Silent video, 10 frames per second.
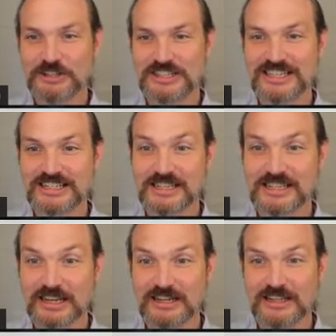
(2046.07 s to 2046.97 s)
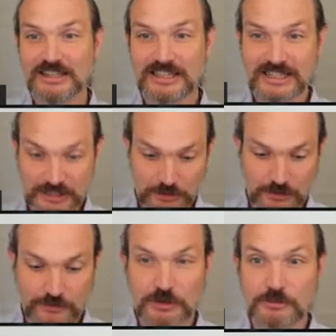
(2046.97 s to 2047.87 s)
so this is this is
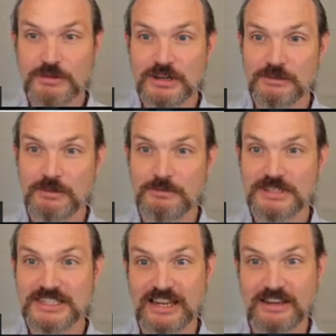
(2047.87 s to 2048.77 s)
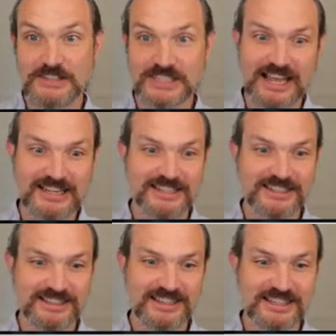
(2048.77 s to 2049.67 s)
sort of your minimum safe set.
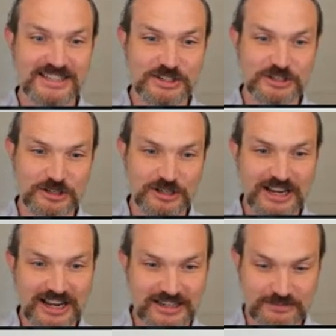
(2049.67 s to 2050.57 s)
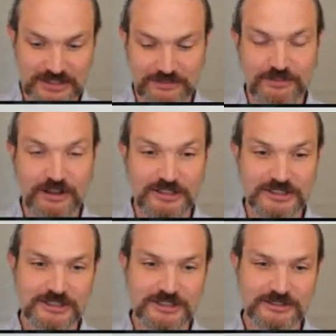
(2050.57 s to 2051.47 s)
This is your kind of default.